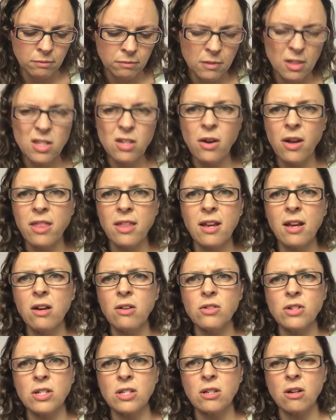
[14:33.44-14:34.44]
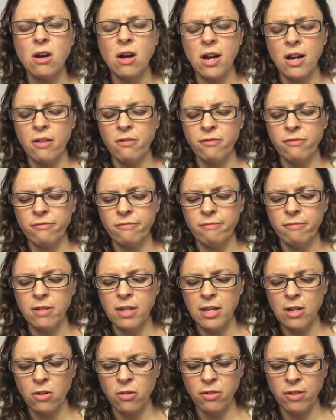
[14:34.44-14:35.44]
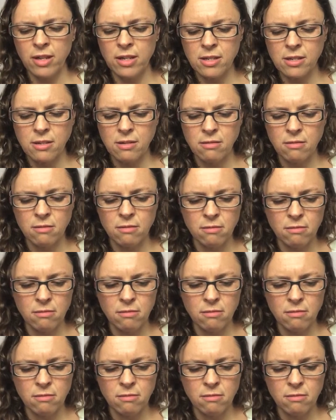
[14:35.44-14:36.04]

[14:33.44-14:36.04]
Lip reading: So I think I'll just kind of knit on this